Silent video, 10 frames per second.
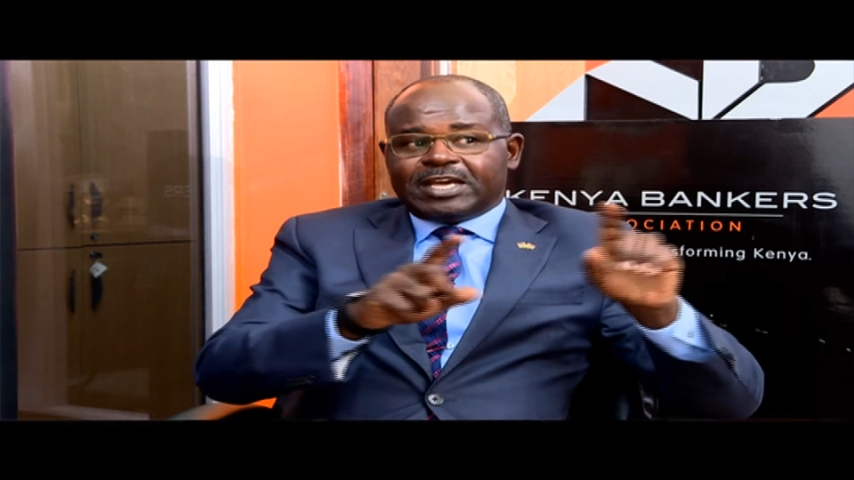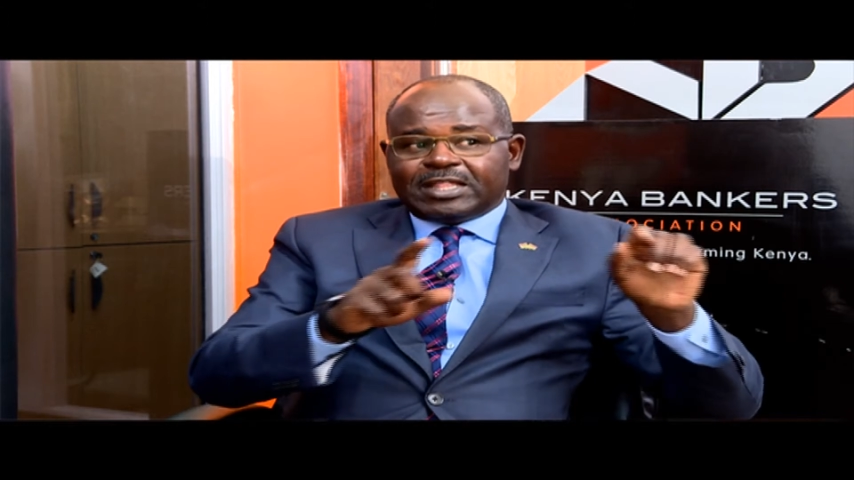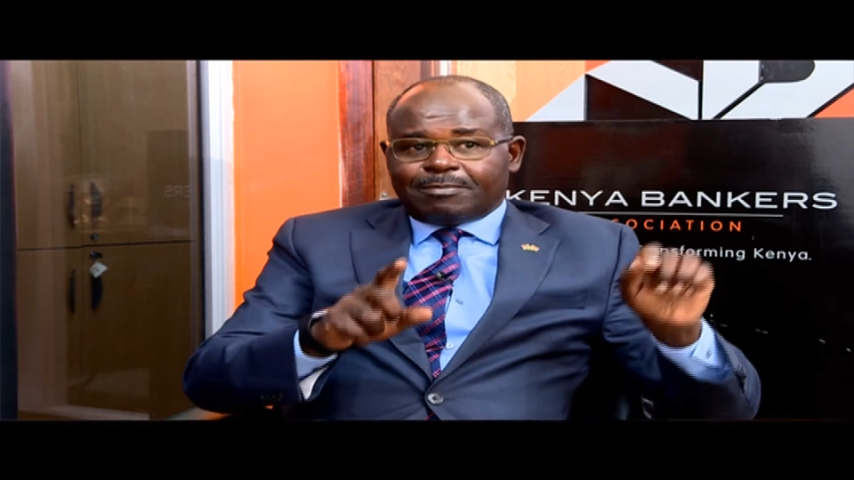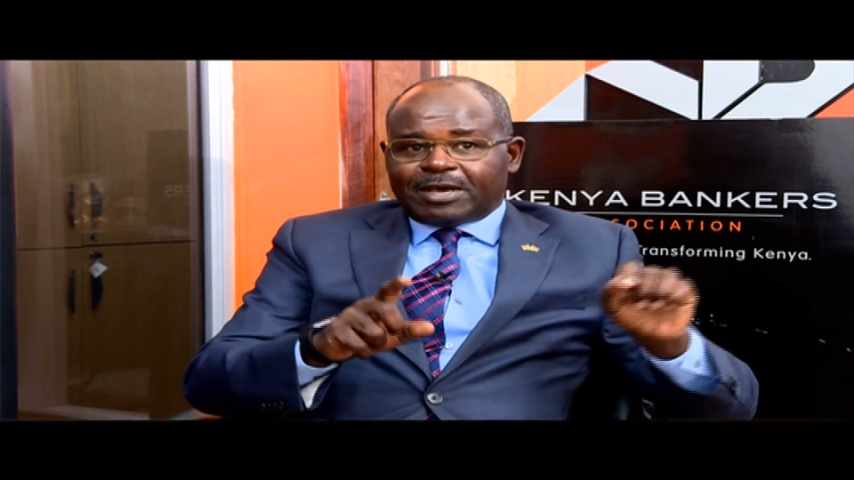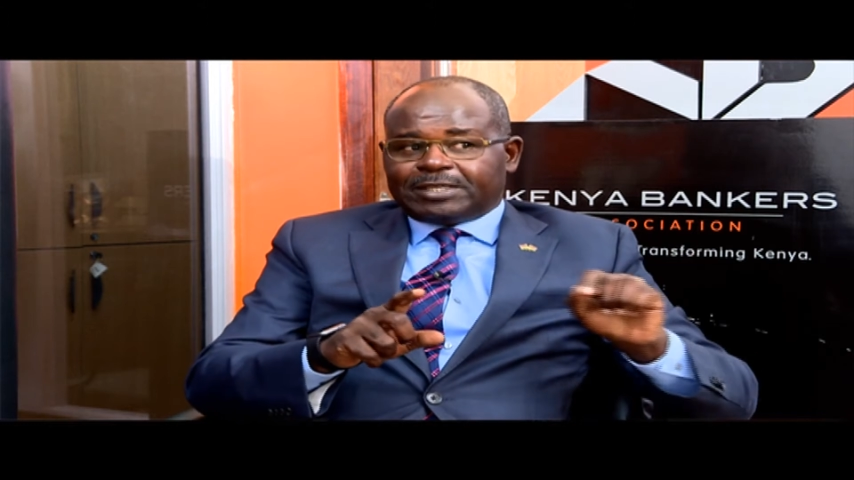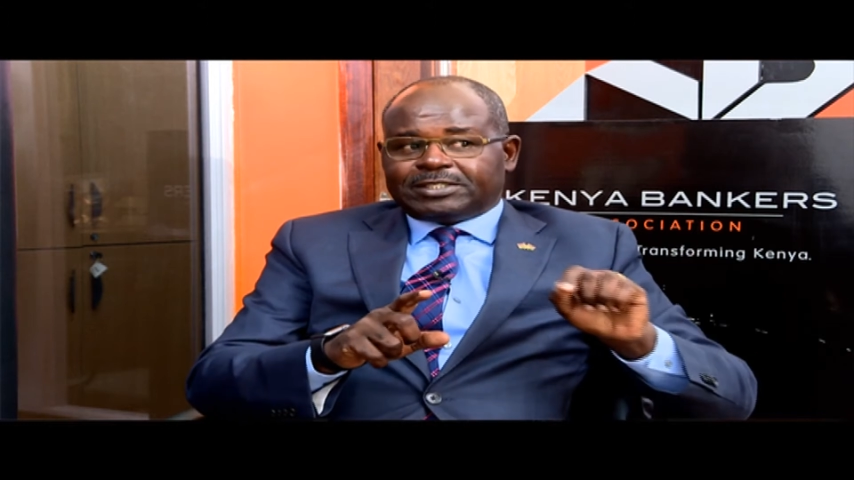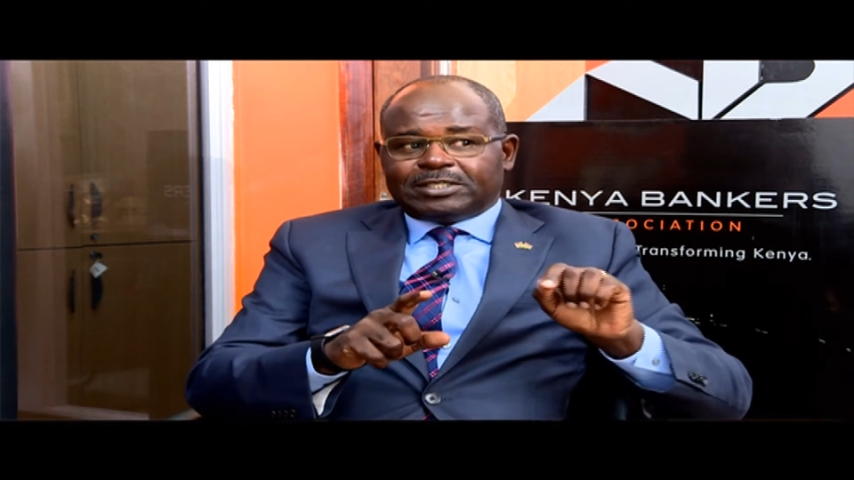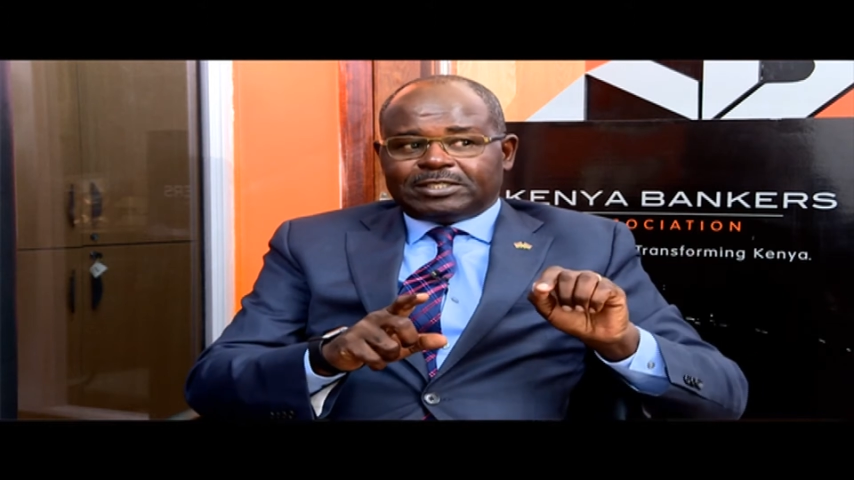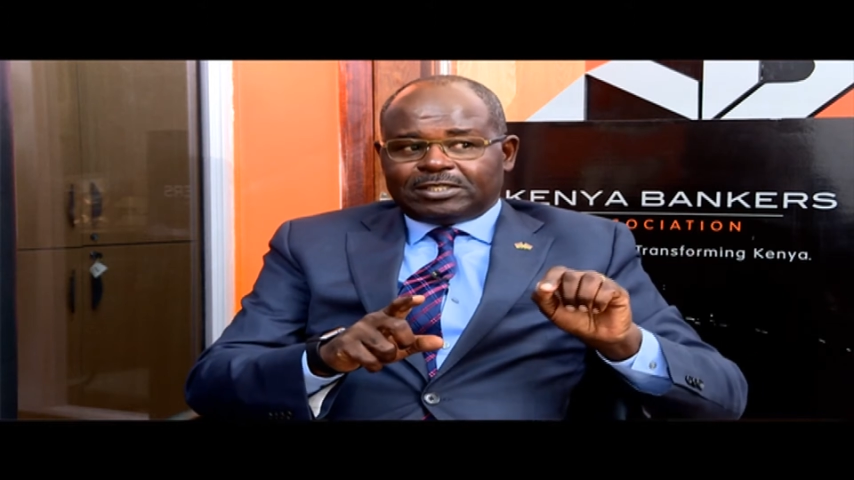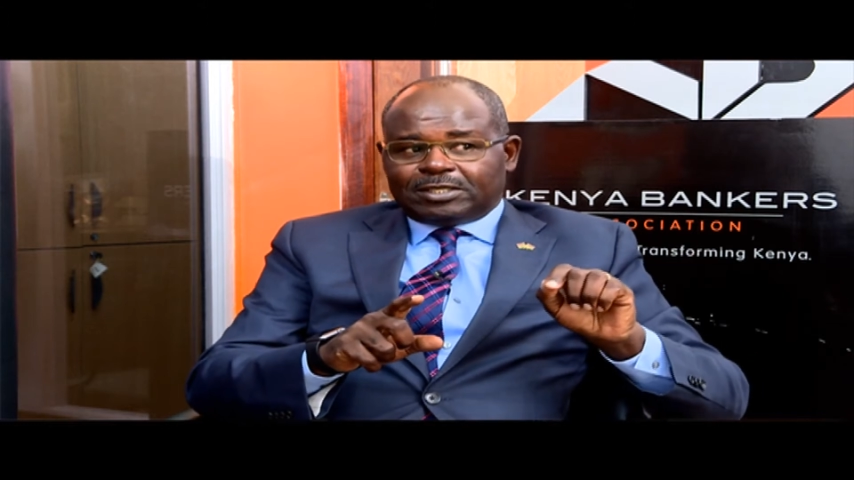other
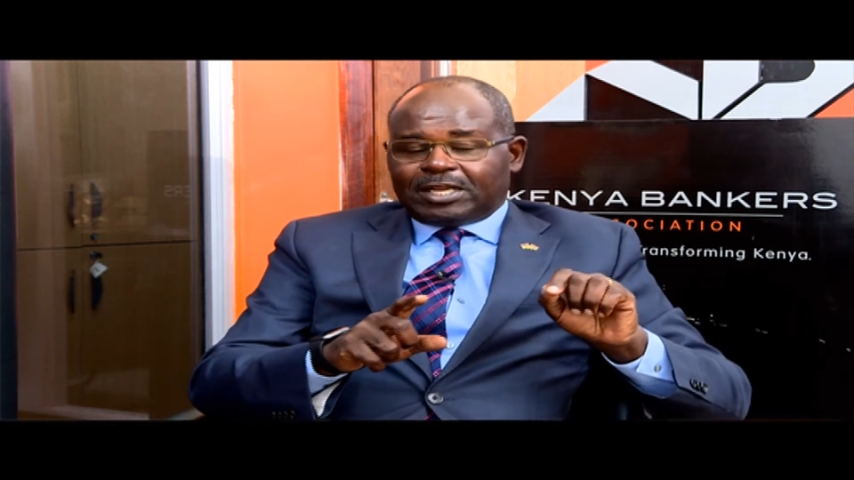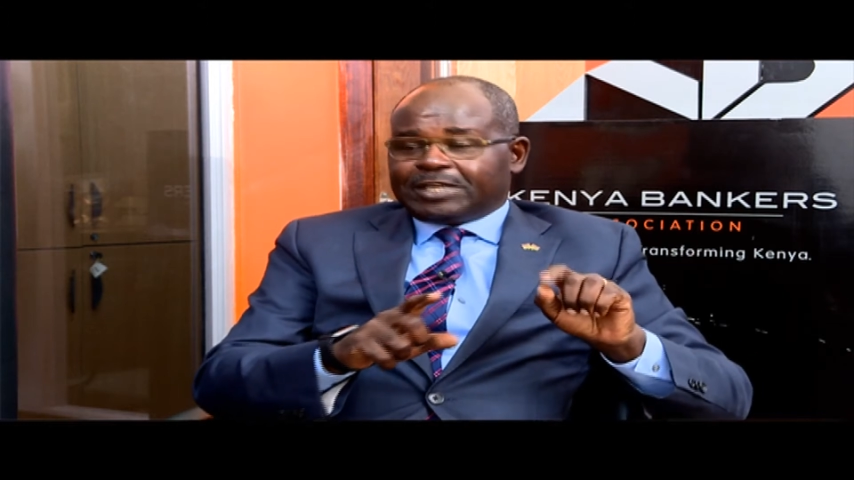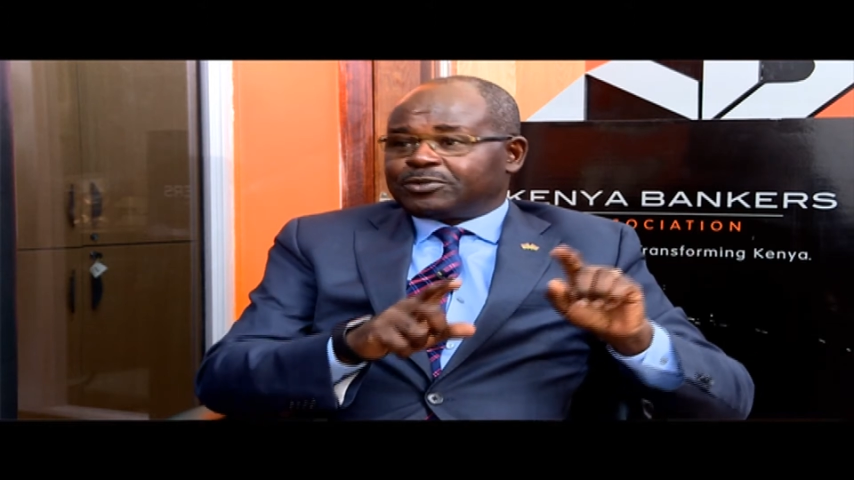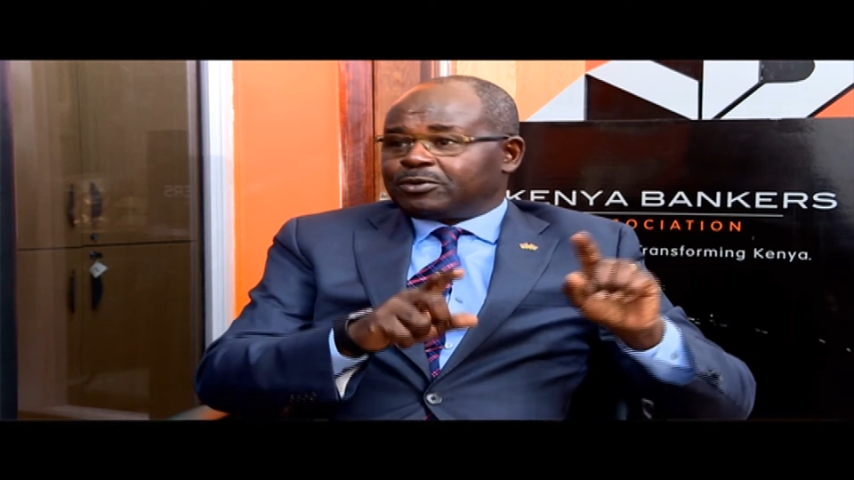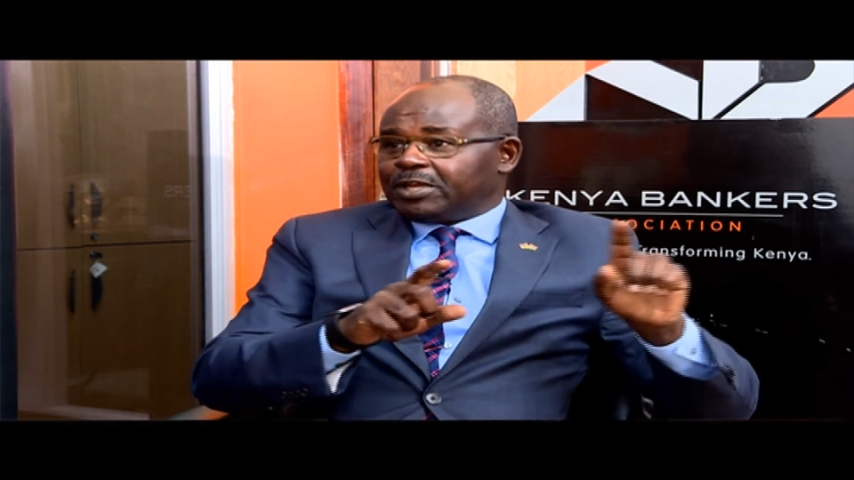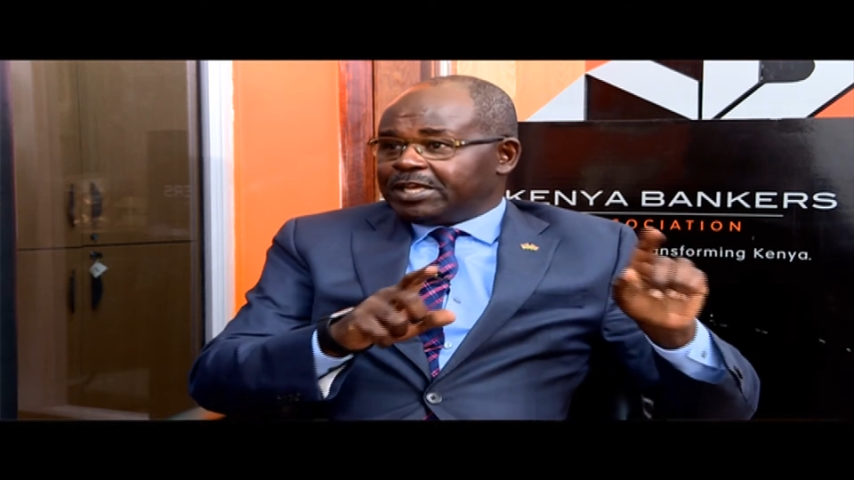multilateral